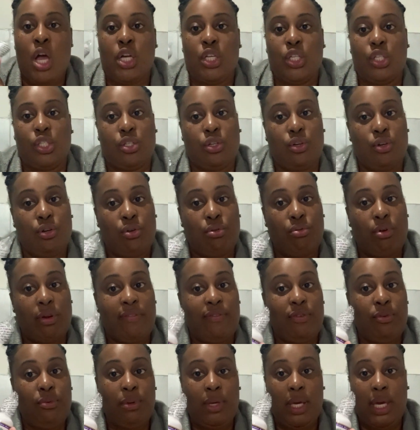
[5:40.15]
So
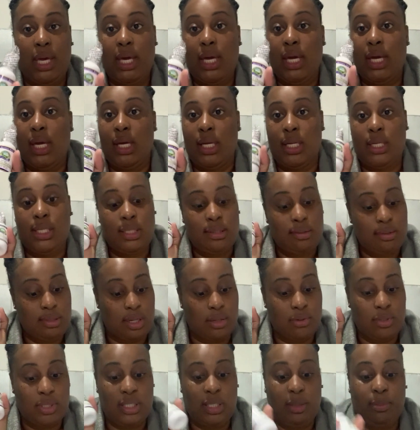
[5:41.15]
if you can,
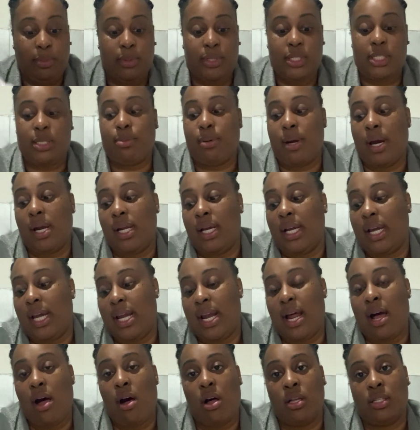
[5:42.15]
don't sleep on this product, and
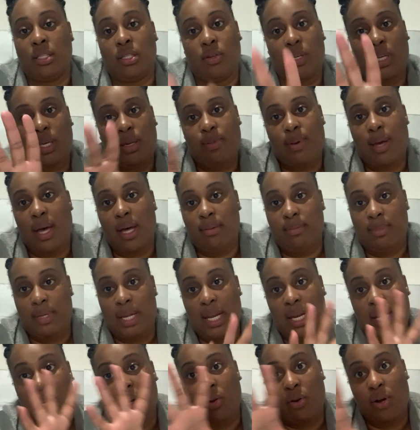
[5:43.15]
I'll also keep you
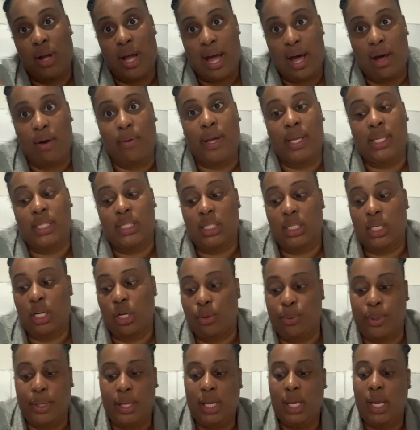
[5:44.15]
updated on how it's
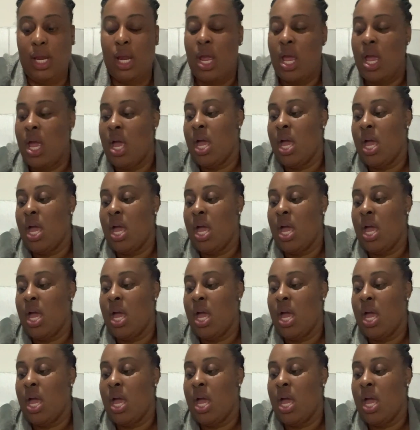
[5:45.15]
going.